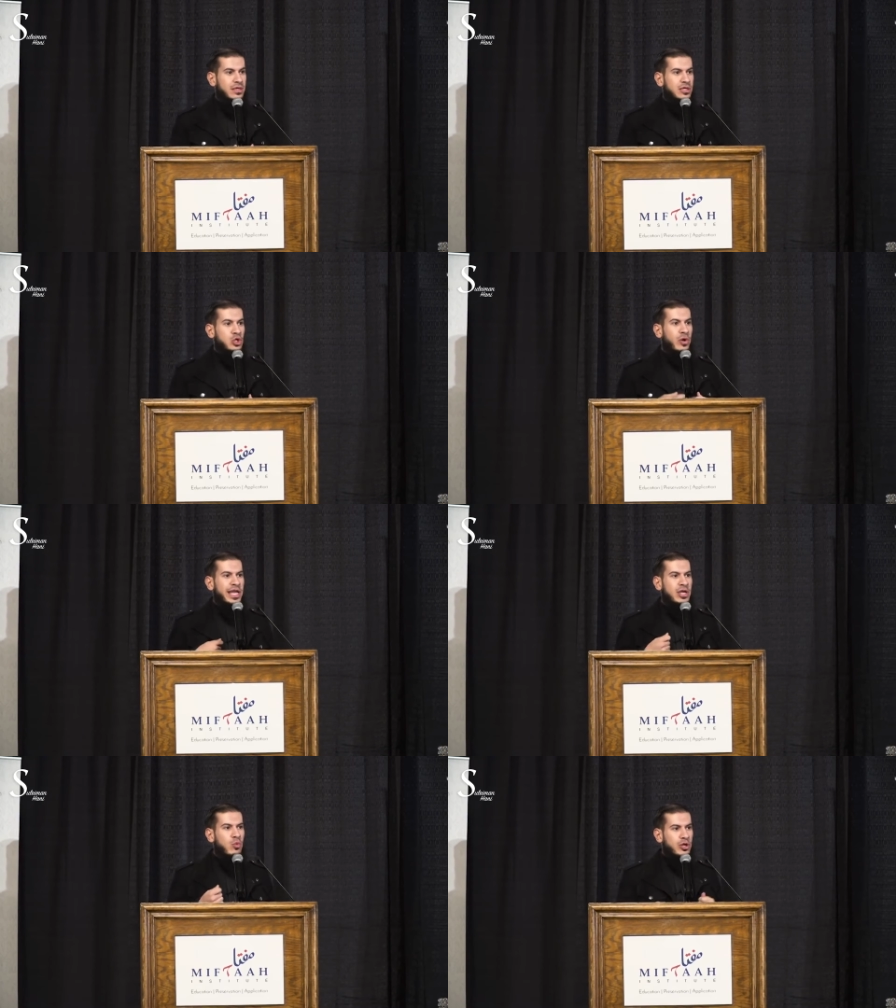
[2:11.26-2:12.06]
So
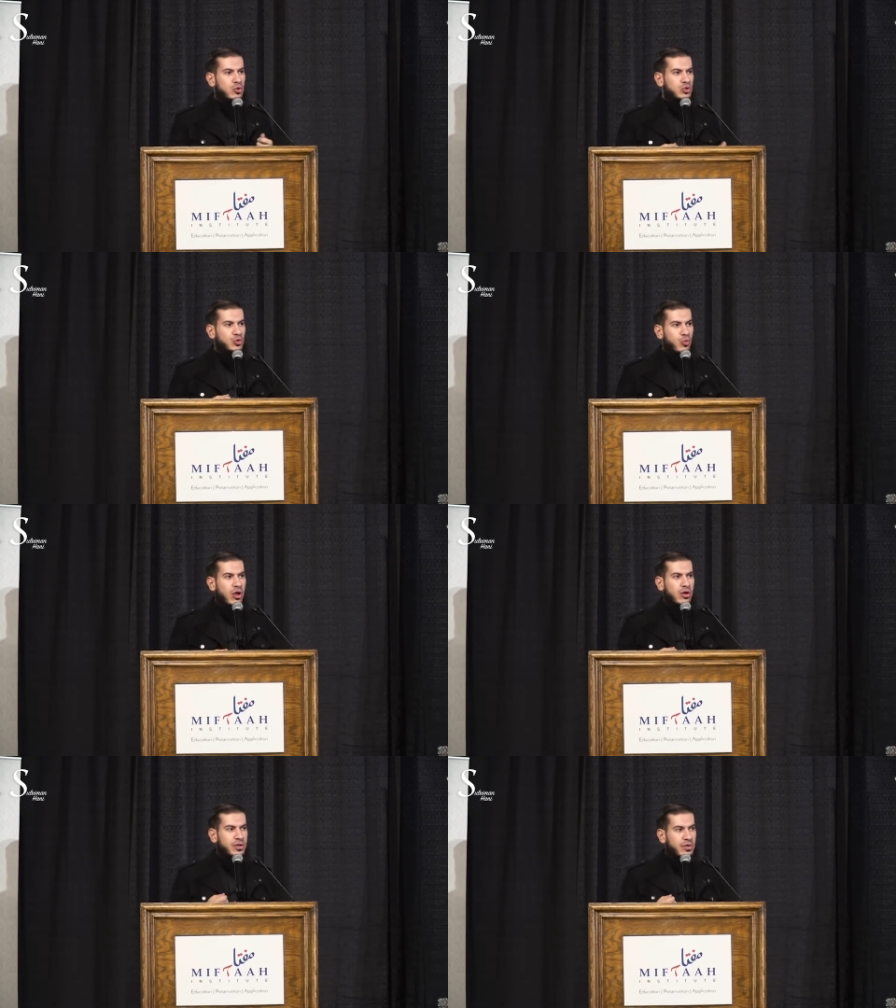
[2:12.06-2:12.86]
anyone who's
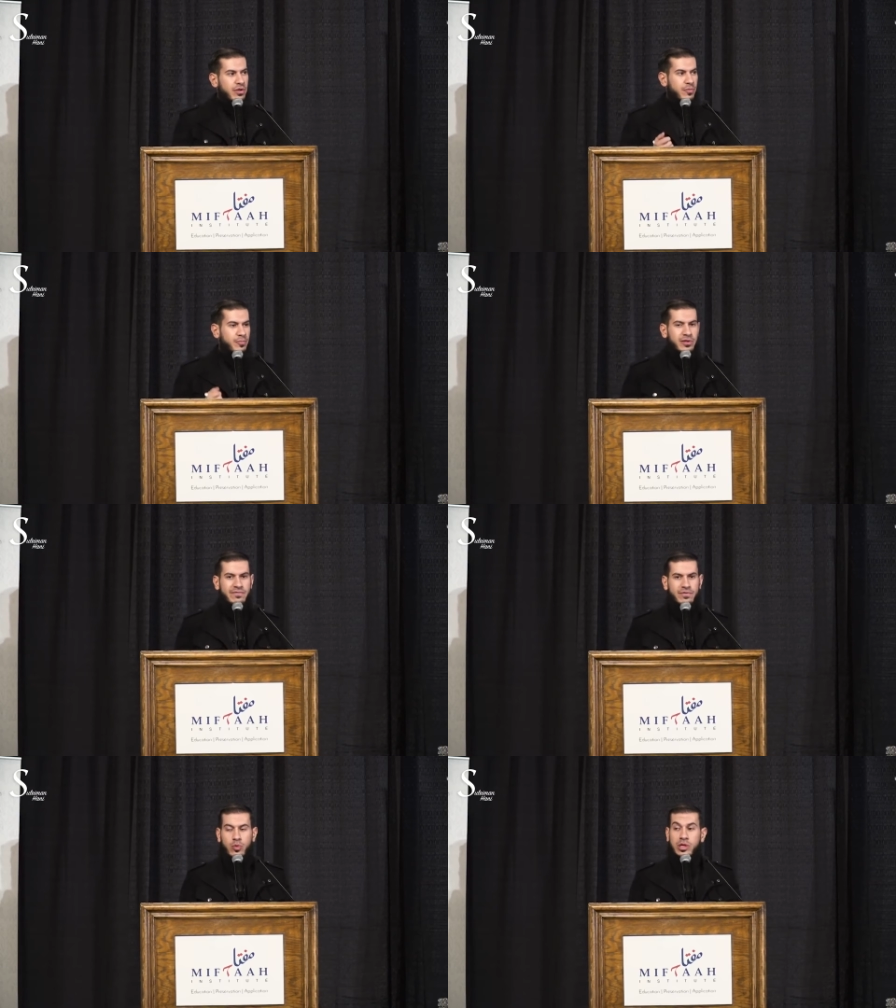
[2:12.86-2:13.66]
wronged another
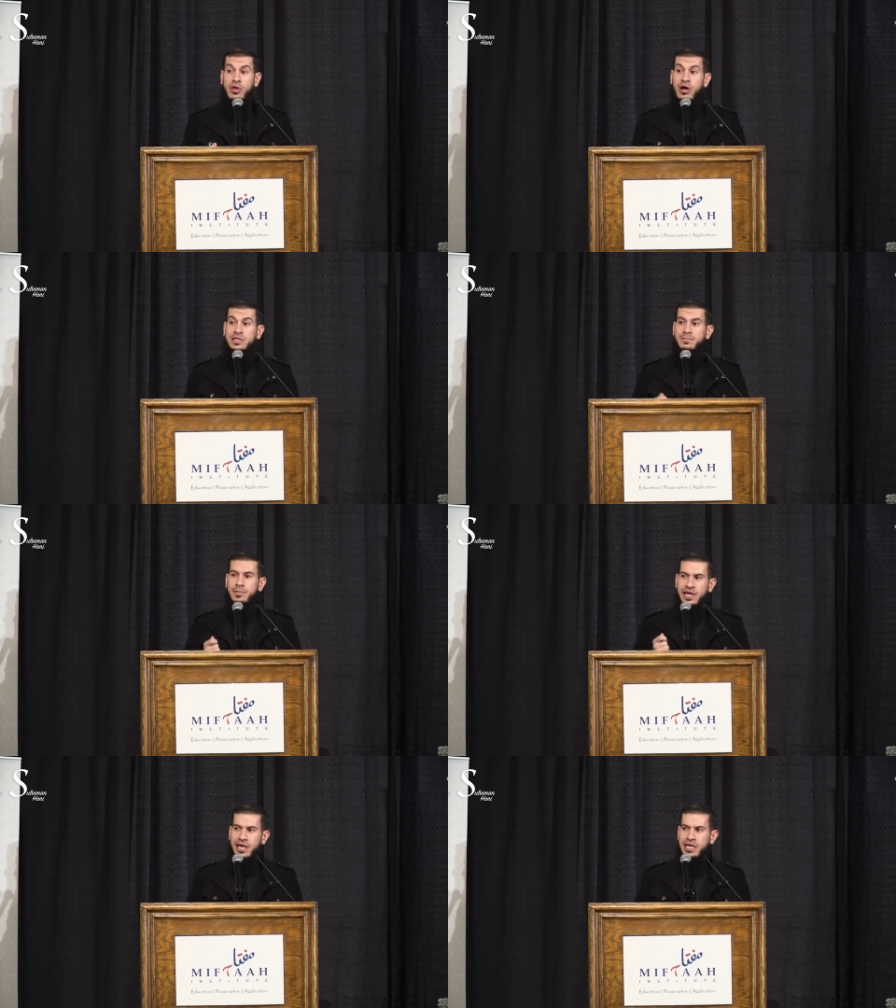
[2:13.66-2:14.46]
believer will not
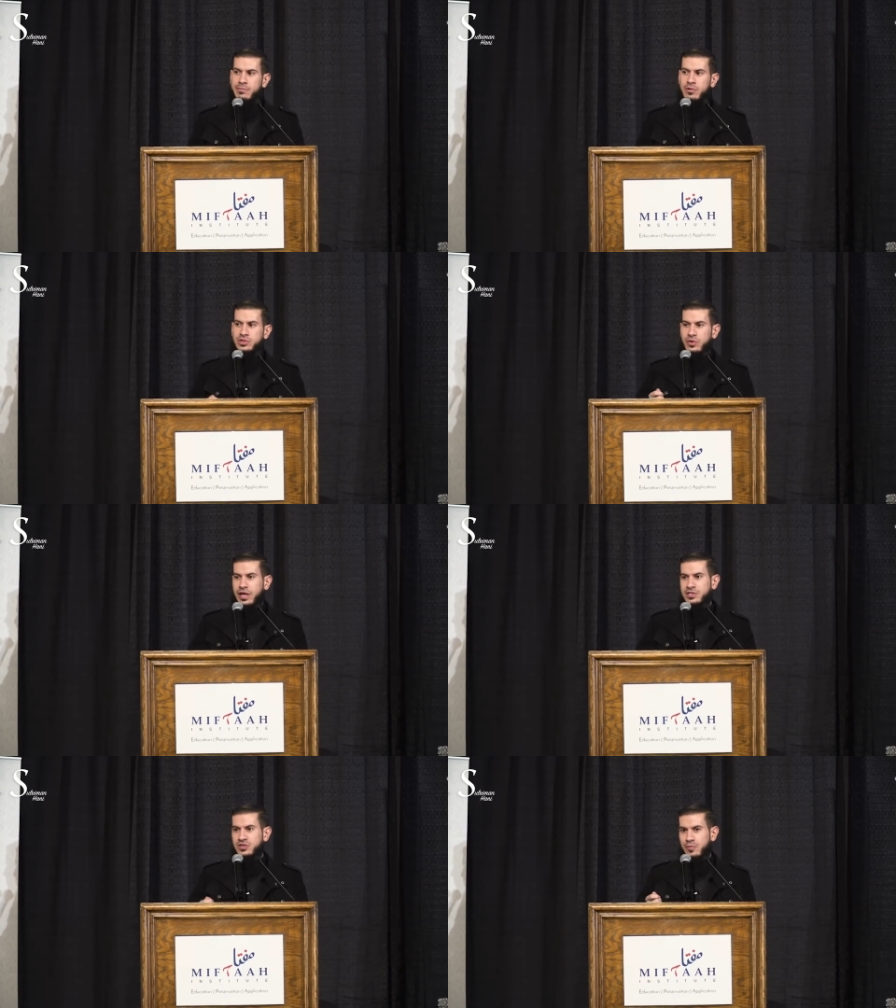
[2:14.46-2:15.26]
be able to
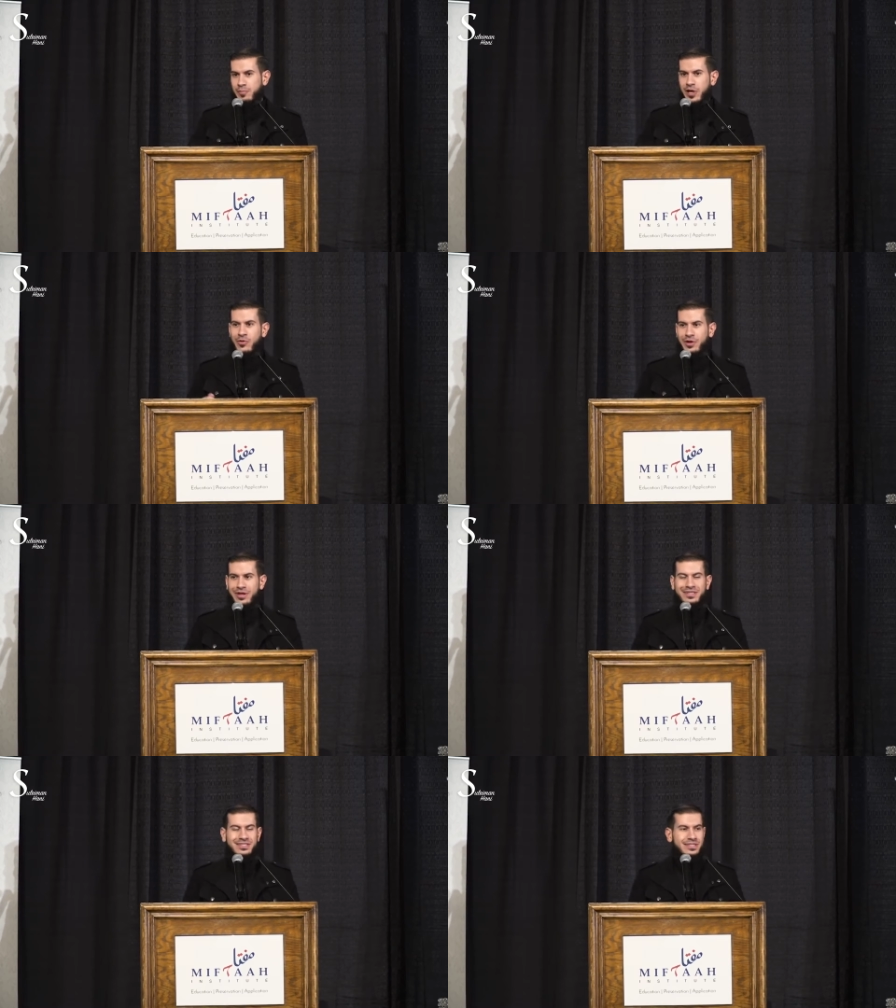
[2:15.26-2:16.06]
enter
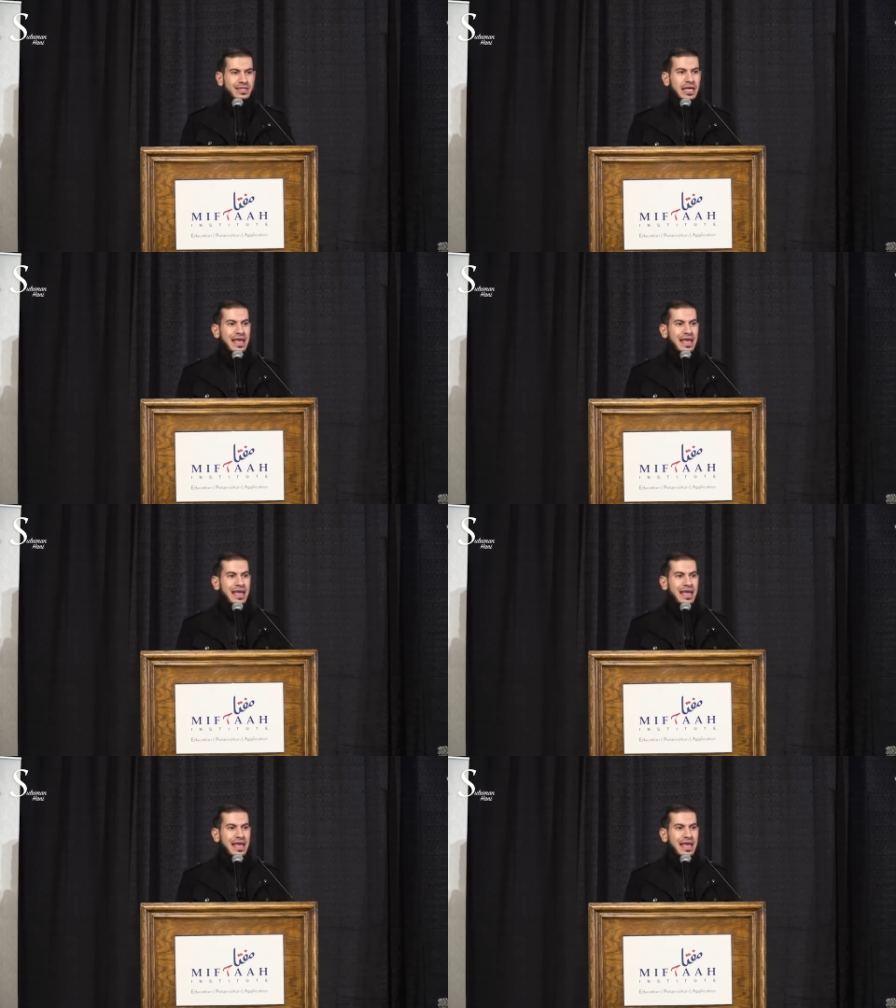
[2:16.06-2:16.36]
paradise